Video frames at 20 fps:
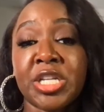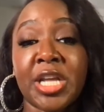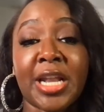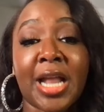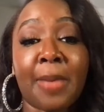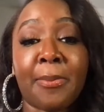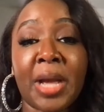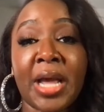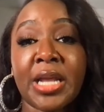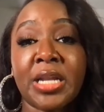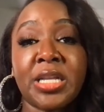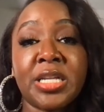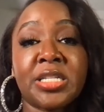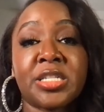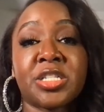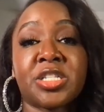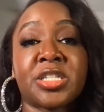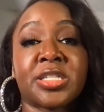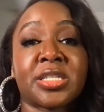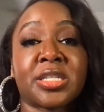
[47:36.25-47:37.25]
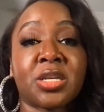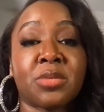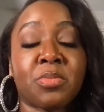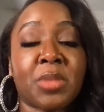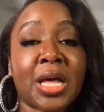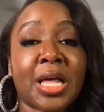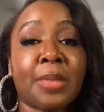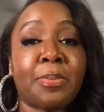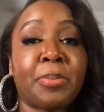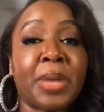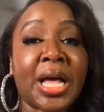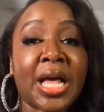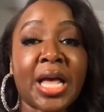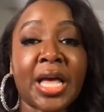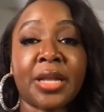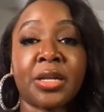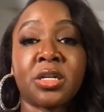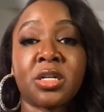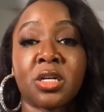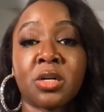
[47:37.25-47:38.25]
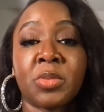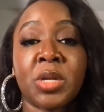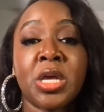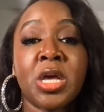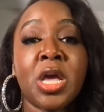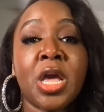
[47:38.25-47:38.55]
and I might need to just get my behind up